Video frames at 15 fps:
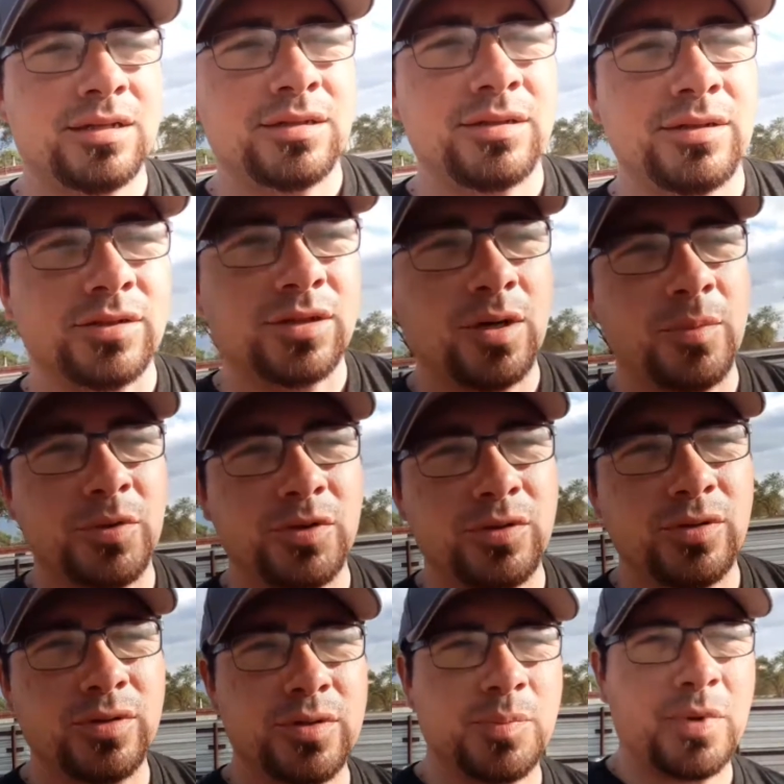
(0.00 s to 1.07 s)
just coming to
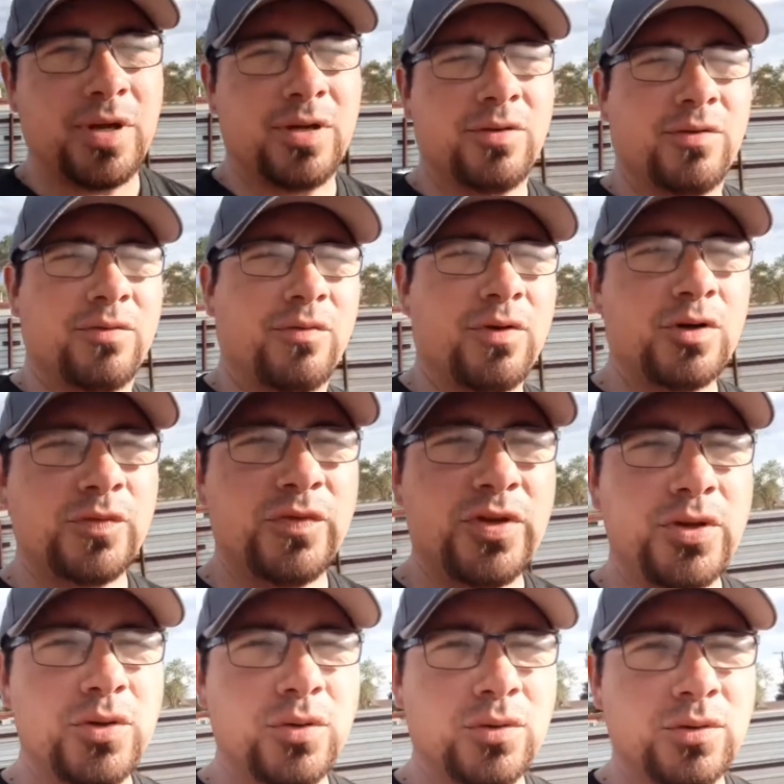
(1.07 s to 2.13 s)
you it's my first
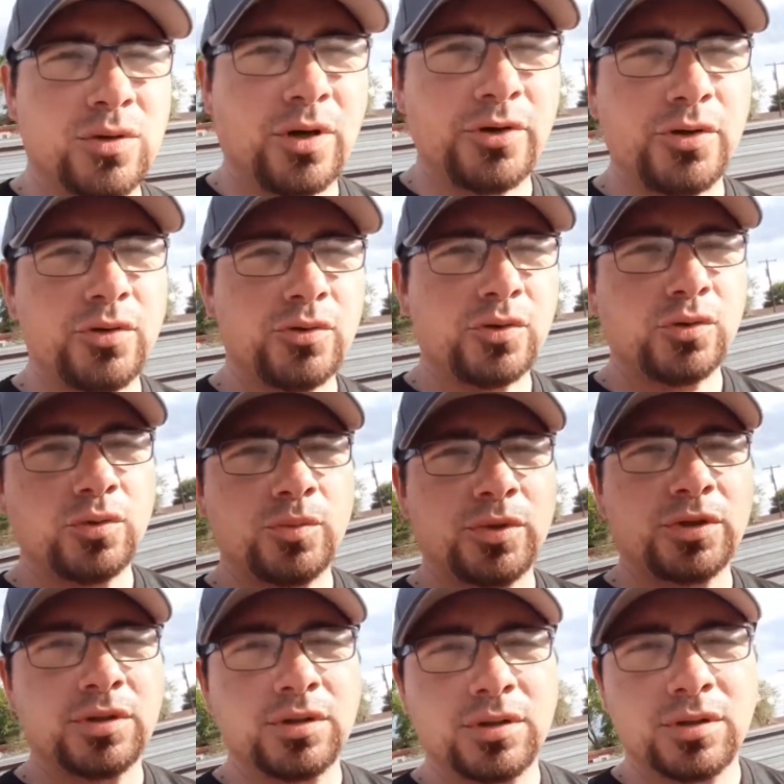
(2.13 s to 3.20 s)
video on YouTube
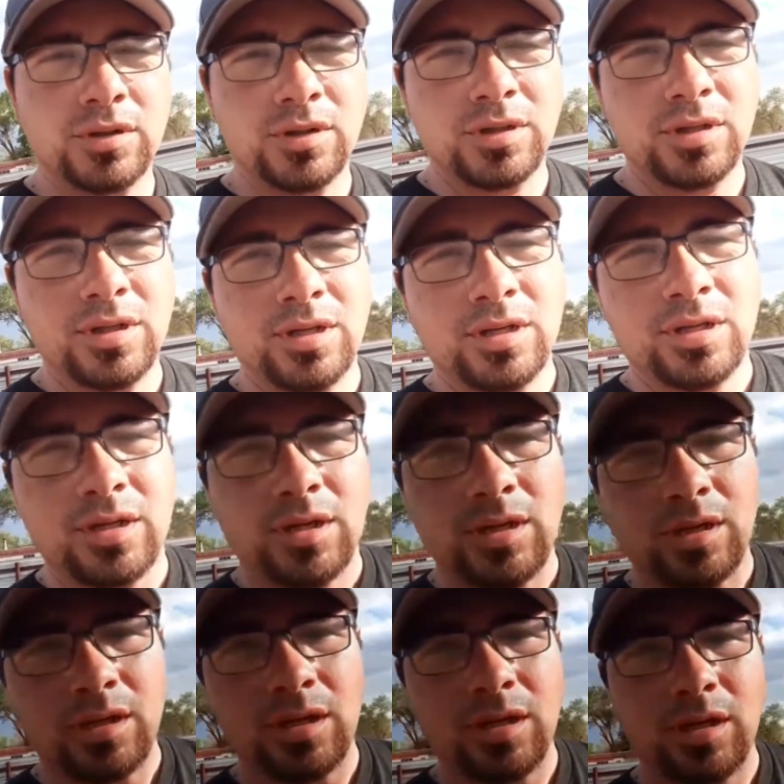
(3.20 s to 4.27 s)

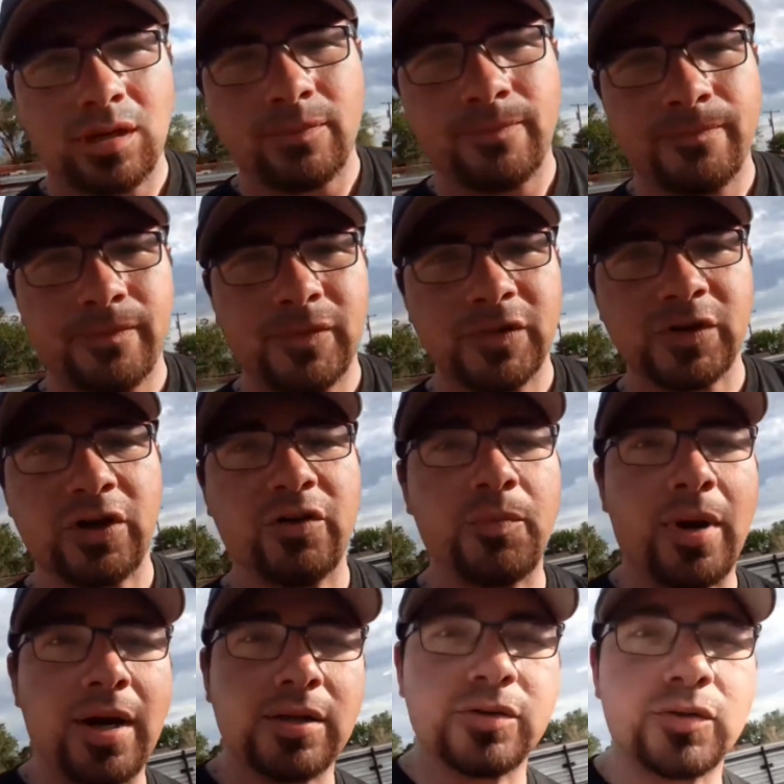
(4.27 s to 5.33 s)
uh, sorry if
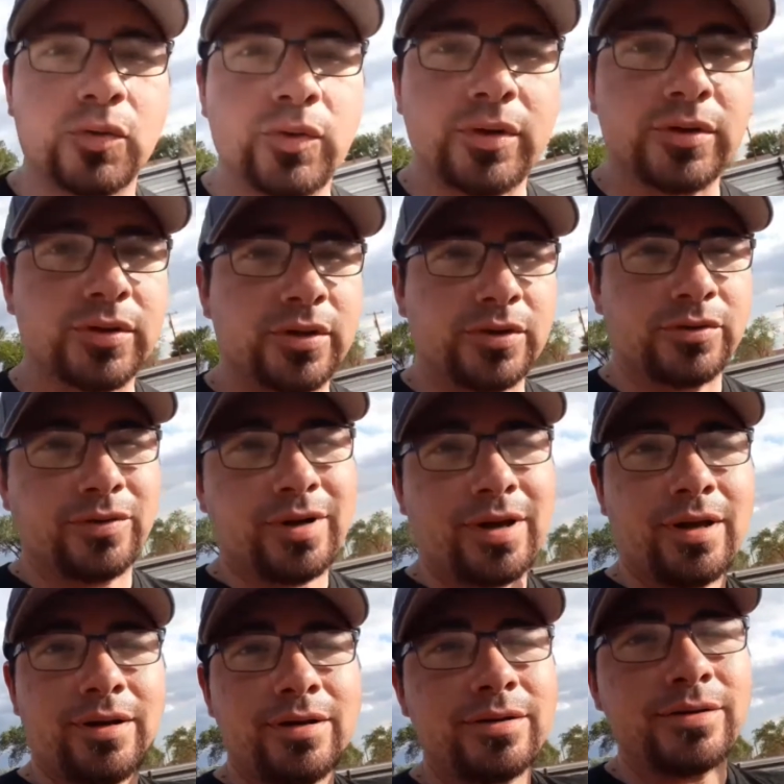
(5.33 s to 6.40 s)
my eyes are squinting sun's
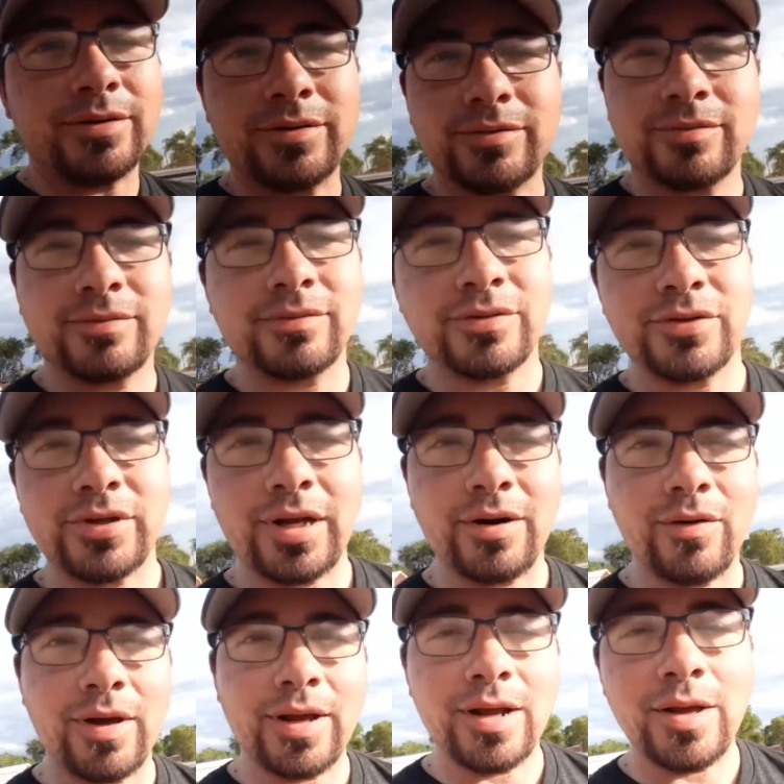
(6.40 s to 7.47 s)
right here just shining
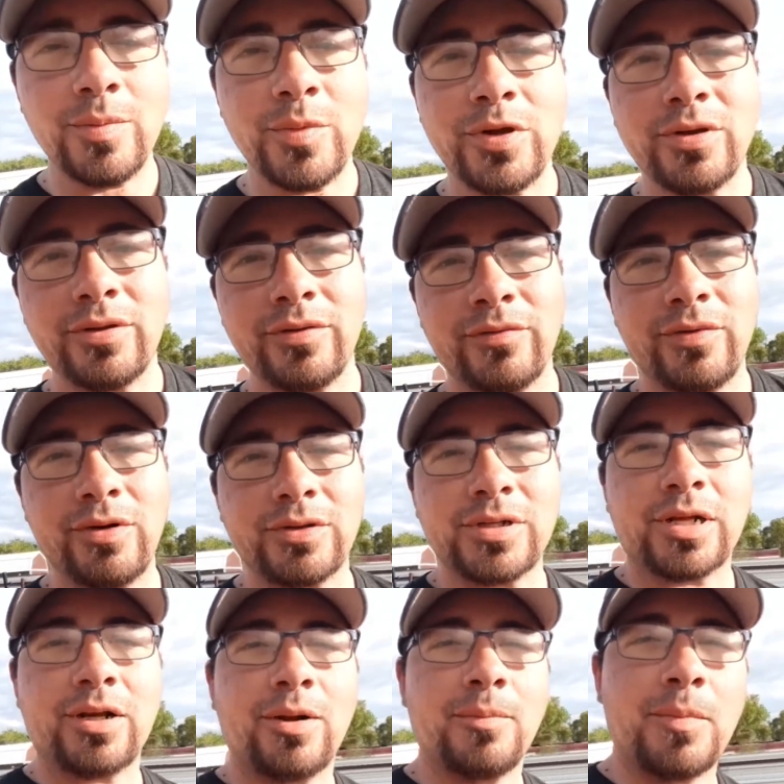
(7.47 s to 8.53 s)
right at me if it looks
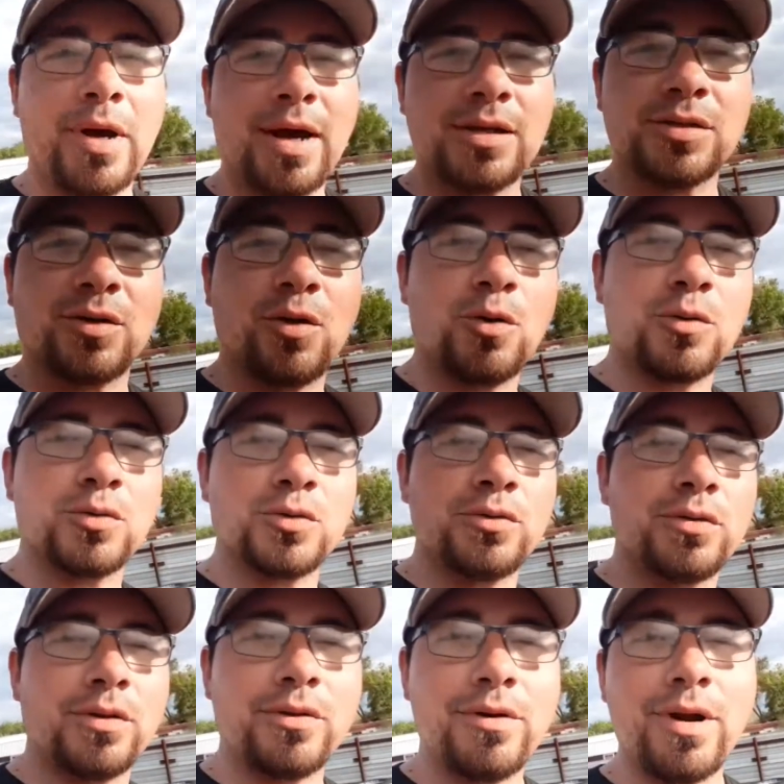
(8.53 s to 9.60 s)
like uh, my eyes are closed
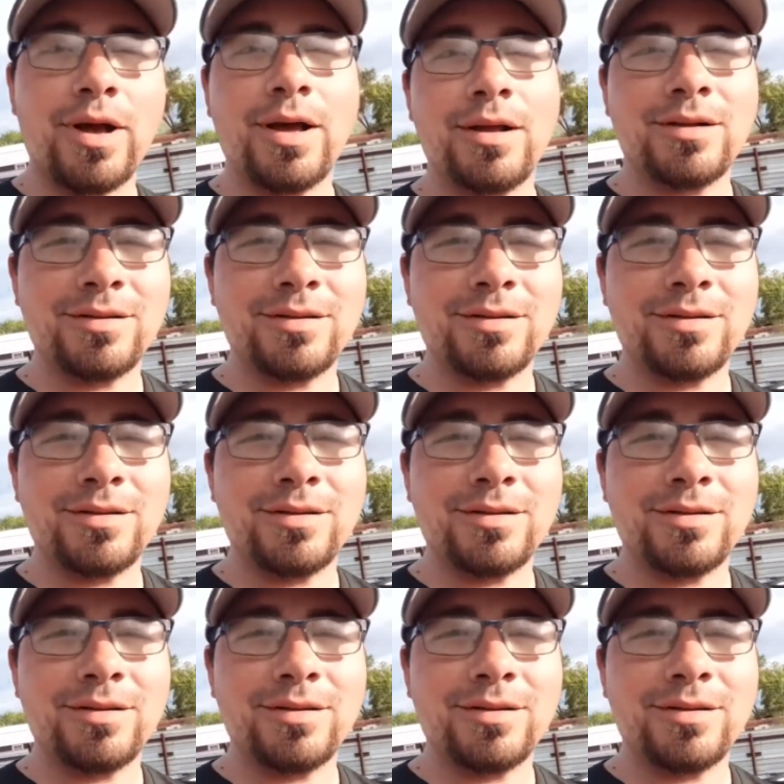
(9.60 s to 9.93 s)
they're not